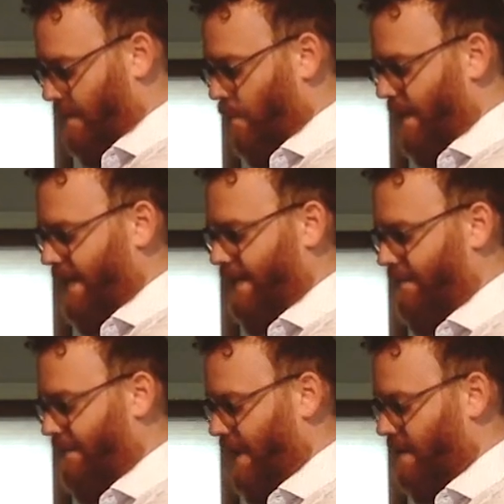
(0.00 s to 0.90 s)
I'm wanting it
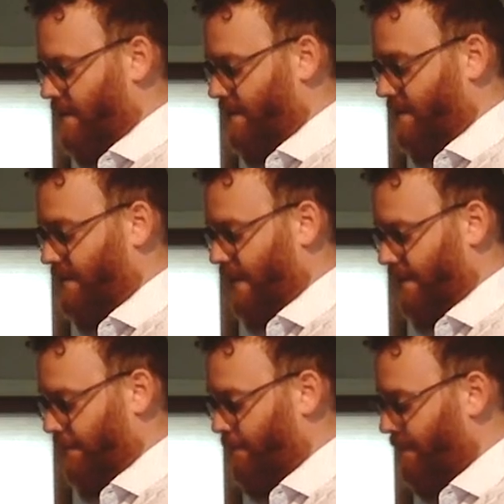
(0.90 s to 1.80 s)
very
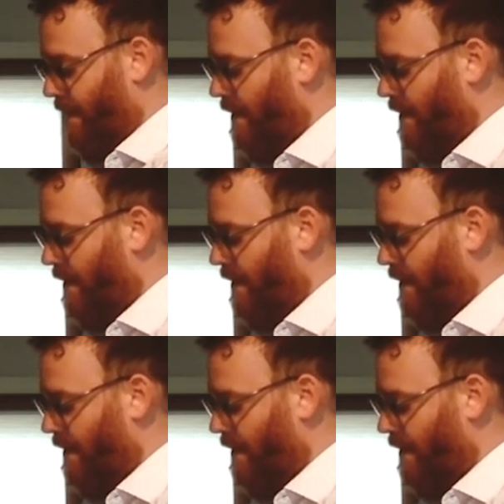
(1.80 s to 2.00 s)
subtle